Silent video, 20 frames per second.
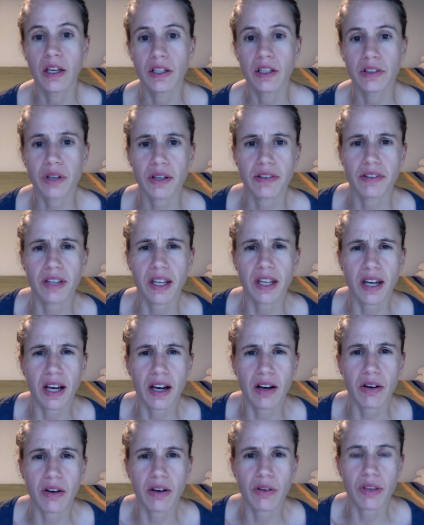So I sent
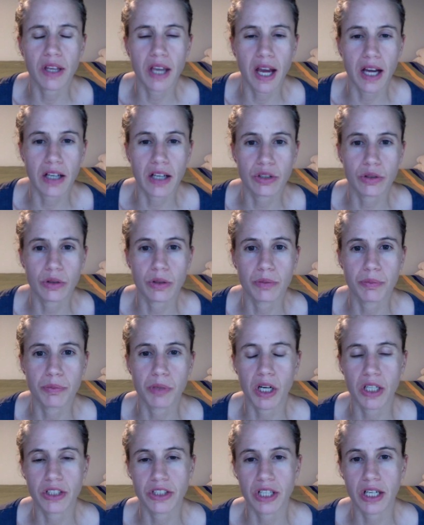out the actual
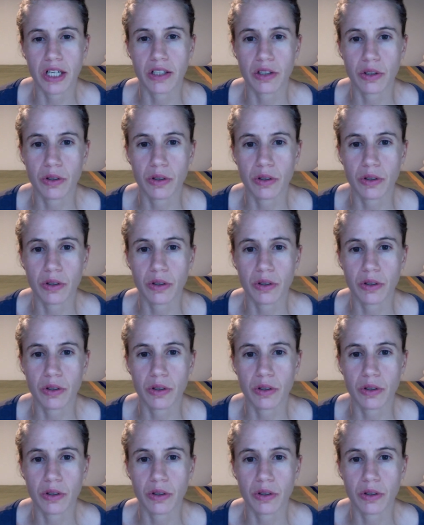project,